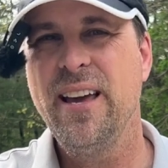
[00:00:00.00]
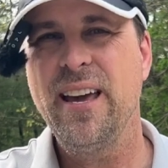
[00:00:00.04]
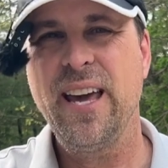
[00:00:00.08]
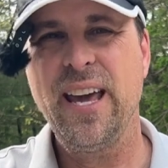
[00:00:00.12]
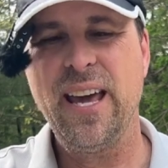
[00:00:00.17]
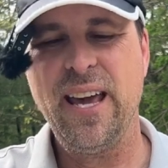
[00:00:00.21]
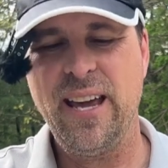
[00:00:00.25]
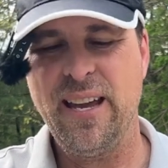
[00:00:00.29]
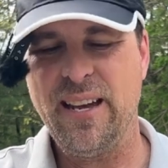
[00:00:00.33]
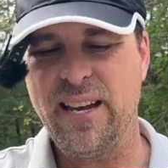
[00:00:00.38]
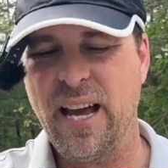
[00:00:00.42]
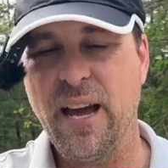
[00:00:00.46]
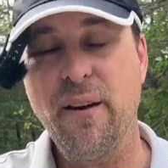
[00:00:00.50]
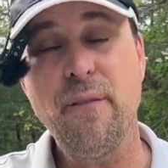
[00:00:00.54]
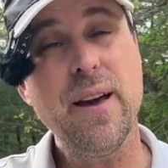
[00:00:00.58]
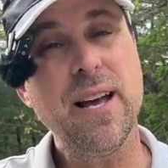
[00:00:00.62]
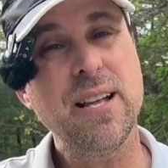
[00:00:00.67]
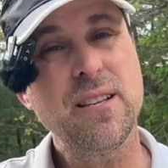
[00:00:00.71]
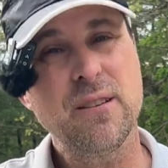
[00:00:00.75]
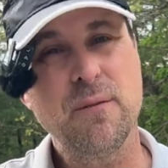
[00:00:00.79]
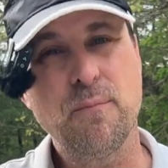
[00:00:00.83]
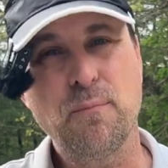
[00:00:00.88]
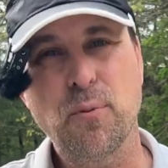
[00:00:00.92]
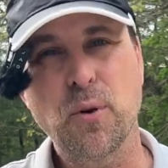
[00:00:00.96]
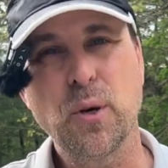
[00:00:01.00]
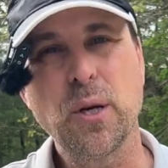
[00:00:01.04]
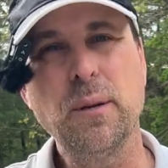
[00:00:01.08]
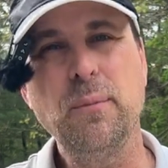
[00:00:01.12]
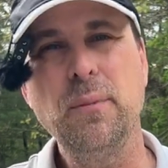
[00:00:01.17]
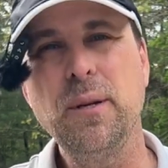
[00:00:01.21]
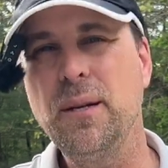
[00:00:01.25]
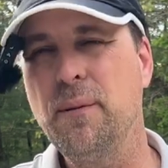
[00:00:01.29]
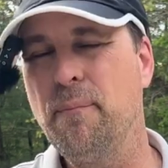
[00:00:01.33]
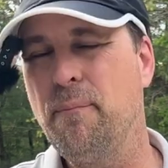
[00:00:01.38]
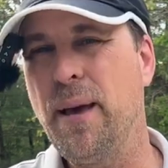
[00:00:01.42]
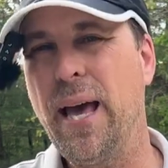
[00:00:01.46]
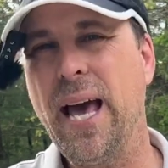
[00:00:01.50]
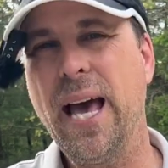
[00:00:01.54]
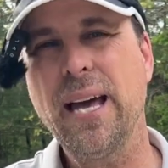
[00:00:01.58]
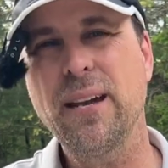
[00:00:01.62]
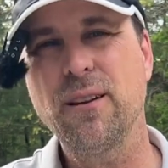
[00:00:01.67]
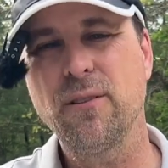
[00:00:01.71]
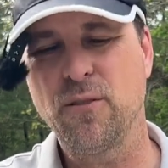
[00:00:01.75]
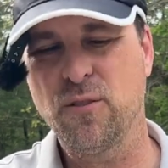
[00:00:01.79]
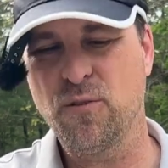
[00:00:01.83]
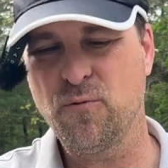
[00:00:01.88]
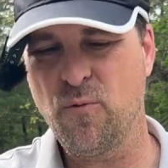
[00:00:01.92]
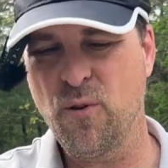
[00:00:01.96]
And I've had some premium
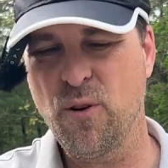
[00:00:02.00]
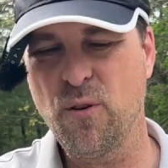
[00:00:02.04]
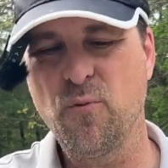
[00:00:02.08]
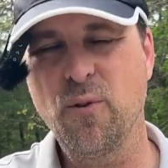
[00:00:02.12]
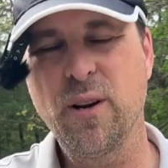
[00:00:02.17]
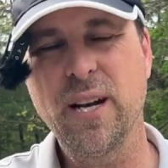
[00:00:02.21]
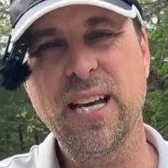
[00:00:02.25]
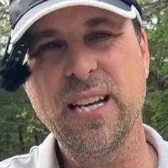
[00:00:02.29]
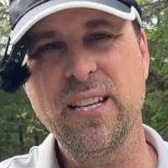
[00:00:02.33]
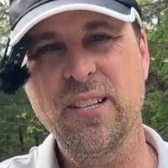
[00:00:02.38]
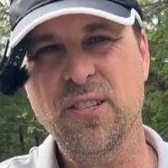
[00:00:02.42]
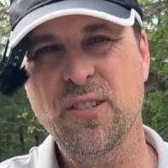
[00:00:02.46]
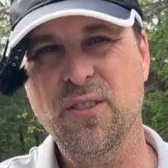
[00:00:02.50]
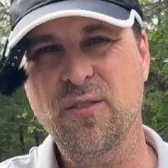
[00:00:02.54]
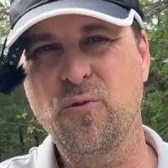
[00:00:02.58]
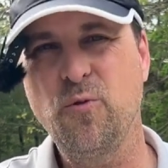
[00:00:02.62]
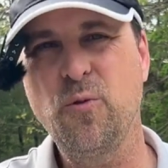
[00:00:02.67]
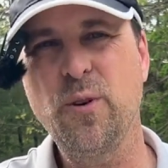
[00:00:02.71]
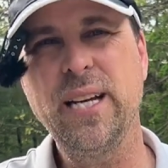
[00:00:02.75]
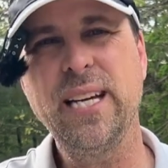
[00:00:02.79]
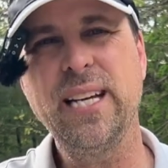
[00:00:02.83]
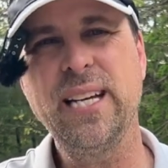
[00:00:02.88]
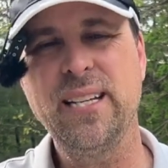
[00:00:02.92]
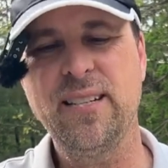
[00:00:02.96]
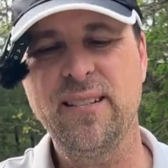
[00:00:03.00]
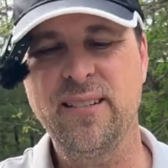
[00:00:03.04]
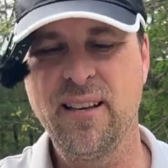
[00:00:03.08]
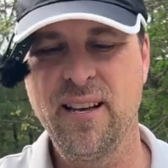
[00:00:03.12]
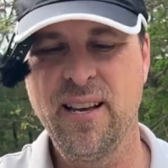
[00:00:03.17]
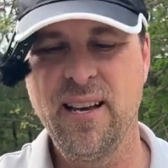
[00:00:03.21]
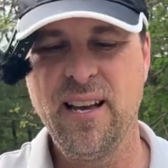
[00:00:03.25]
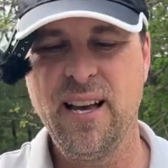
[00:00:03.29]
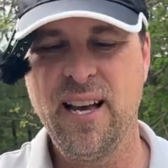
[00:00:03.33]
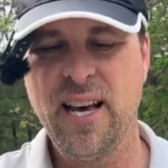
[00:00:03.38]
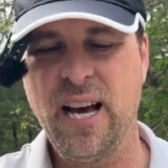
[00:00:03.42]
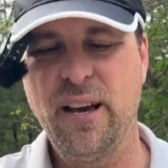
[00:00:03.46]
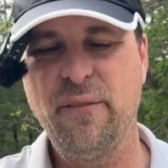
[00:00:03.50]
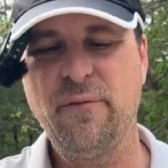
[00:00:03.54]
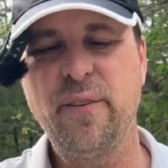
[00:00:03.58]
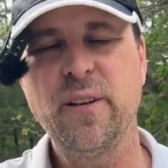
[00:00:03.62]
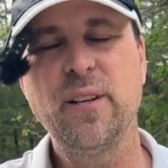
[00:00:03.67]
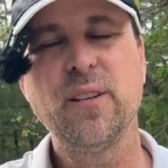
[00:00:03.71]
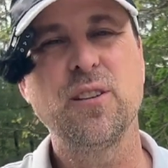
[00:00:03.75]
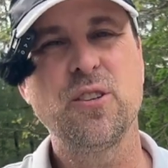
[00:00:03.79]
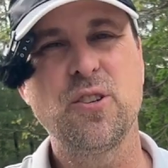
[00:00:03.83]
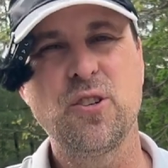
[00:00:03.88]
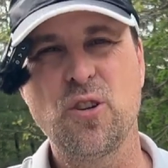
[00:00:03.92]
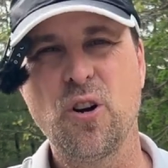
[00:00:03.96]
paddles where when I squeeze, I
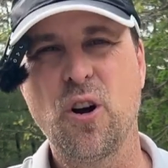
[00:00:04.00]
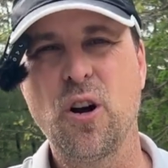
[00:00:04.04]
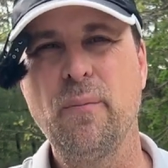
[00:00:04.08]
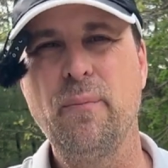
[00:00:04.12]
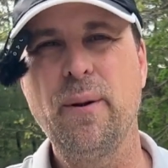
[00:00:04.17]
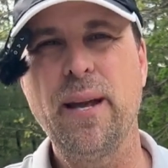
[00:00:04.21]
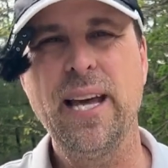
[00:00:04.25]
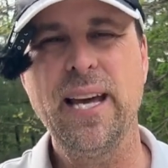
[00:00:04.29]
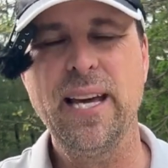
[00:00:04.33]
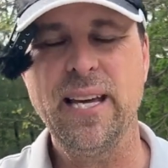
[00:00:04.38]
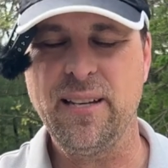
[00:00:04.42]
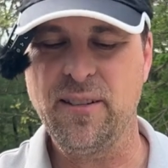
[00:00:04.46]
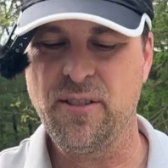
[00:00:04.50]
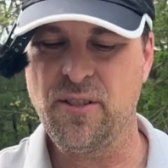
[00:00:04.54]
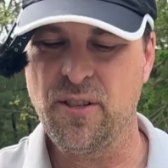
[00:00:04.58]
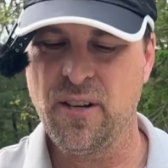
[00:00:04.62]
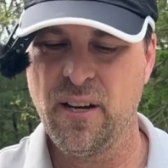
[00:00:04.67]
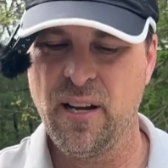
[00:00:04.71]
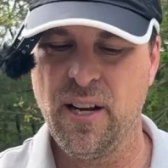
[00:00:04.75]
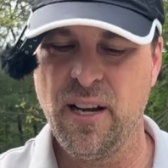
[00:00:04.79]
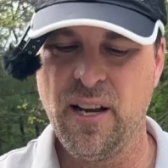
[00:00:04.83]
feel a sharp edge.